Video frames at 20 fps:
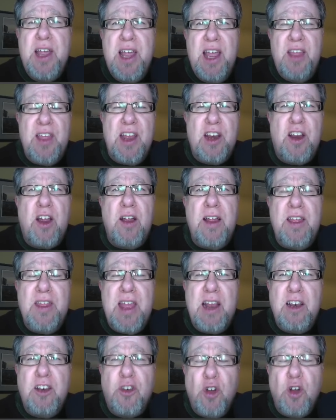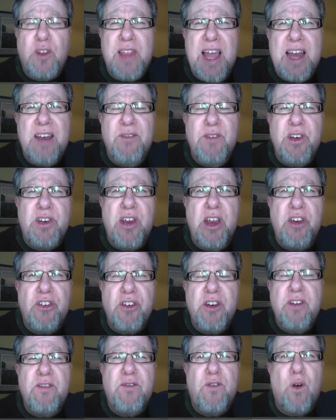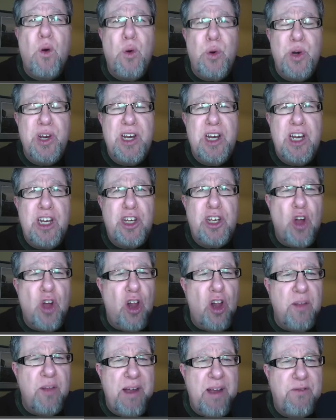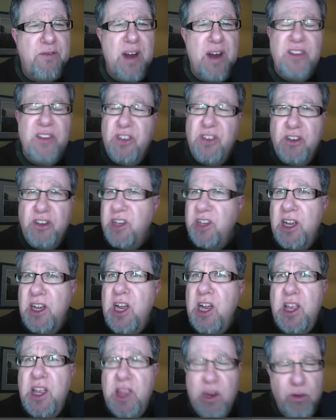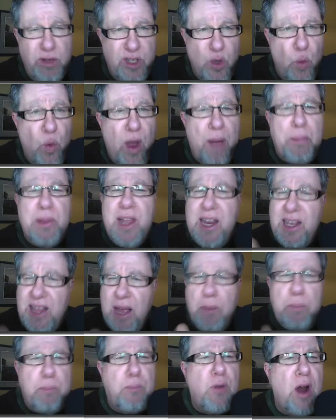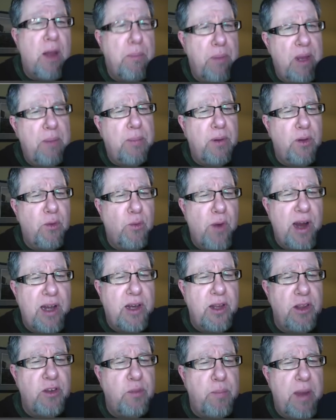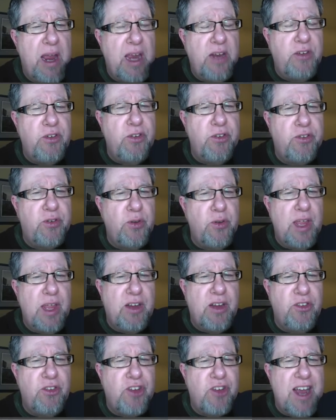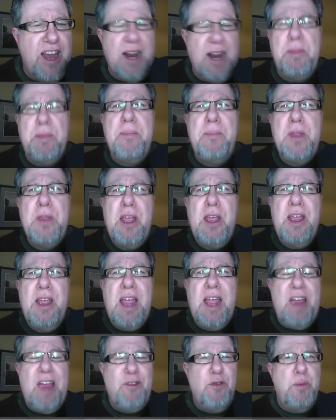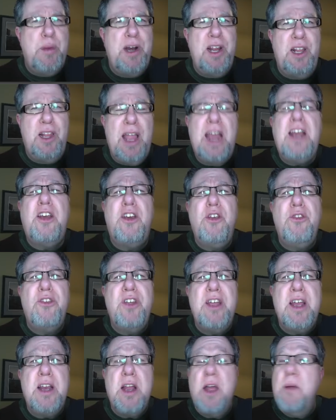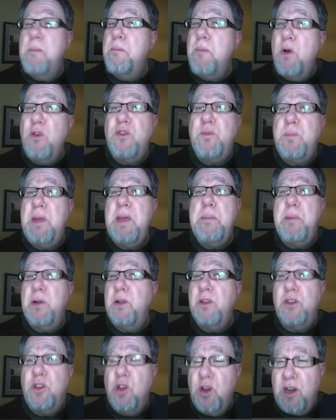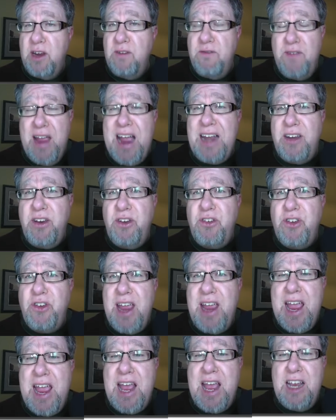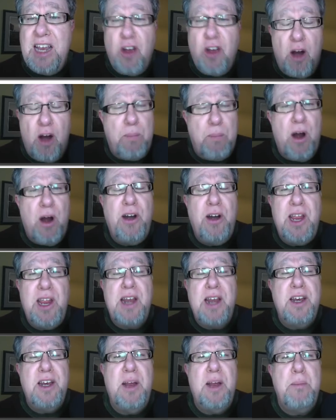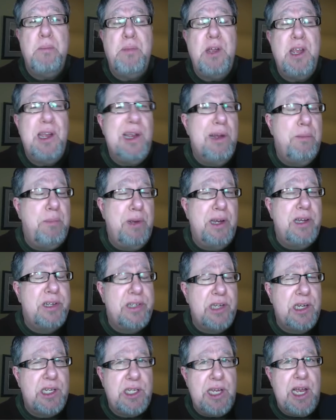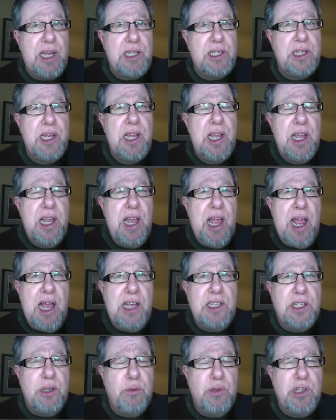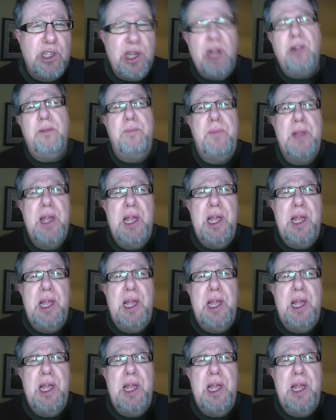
and then and then took that invitation and forwarded it to all of my friends. There's a there was a web link that brought people right to this page so they could sign up. Everybody liked using it. Most people took advantage, and our party ended up being a big success as a result.